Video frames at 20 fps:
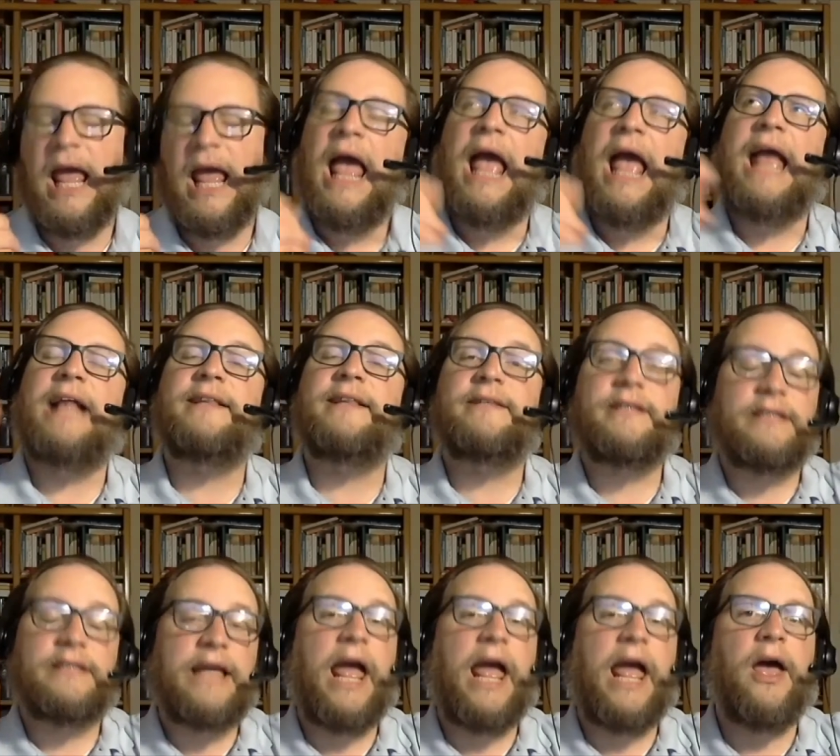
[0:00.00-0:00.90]

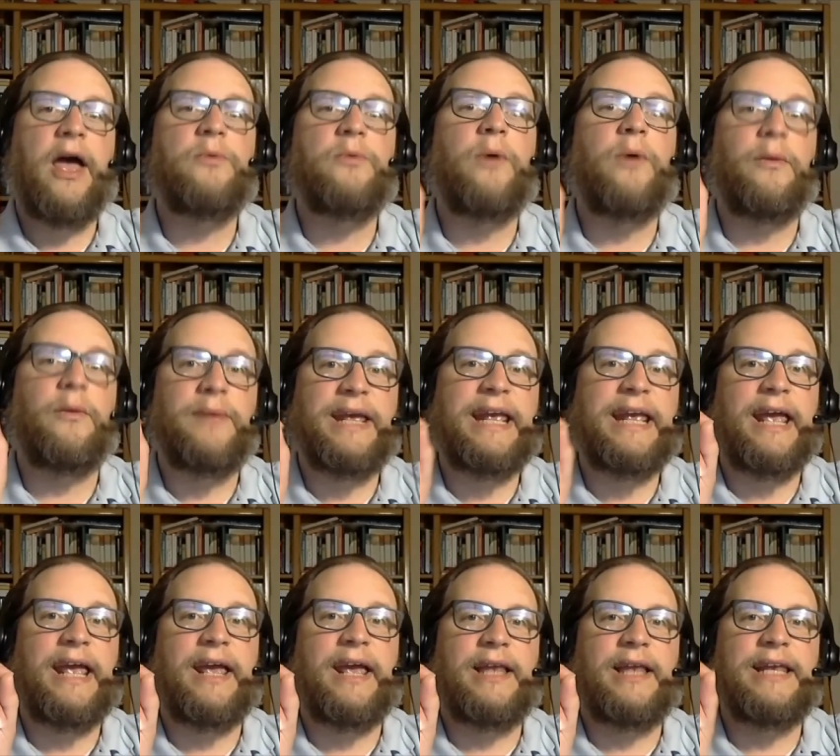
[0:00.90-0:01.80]
Instead, what we
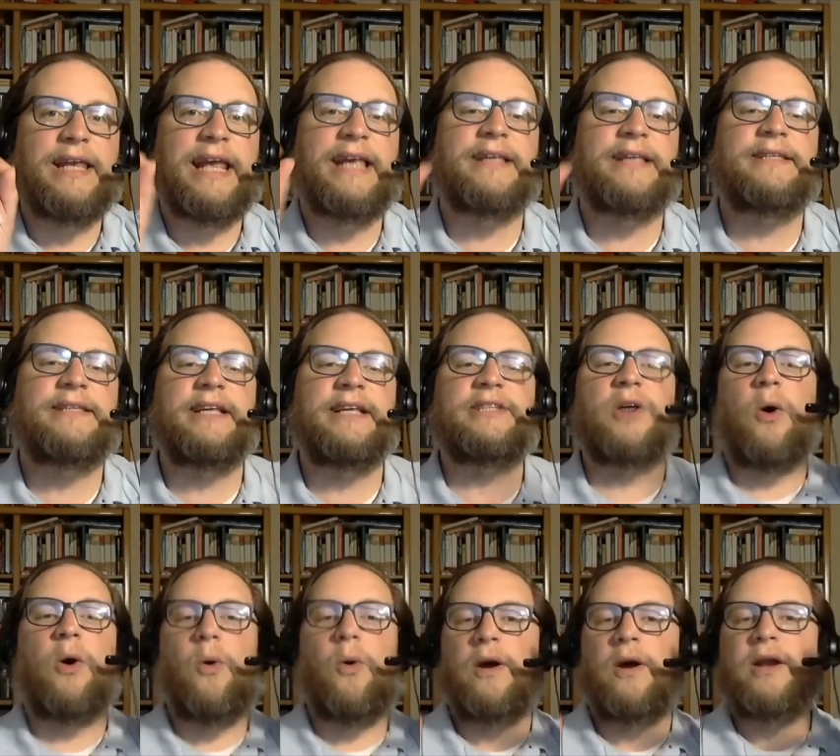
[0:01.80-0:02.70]
get is this
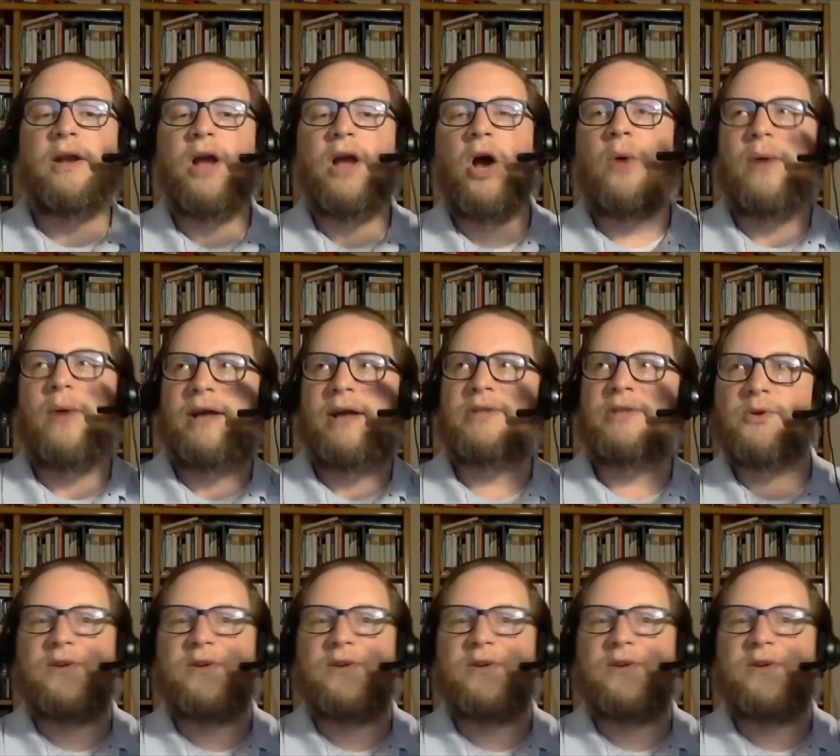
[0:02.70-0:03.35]
ongoing sort of